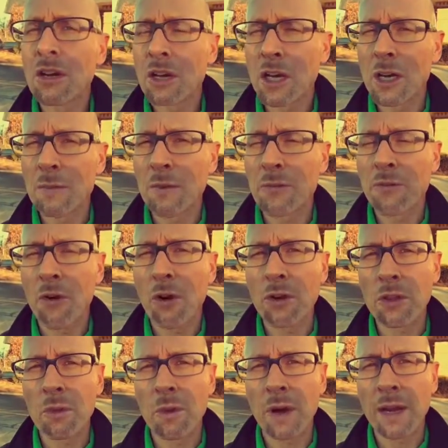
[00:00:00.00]
or before
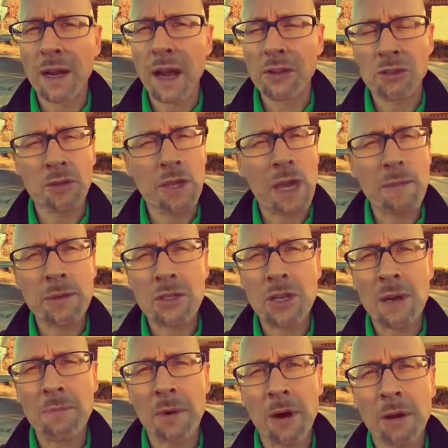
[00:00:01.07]
the workout. So keep it
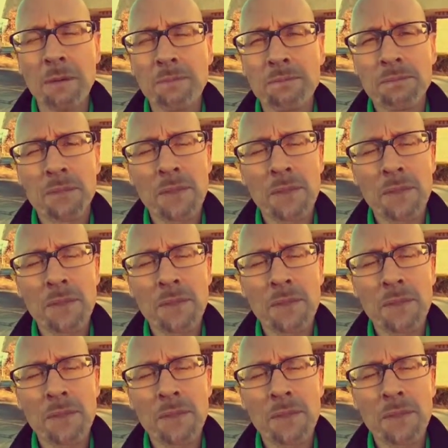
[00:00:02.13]
simple.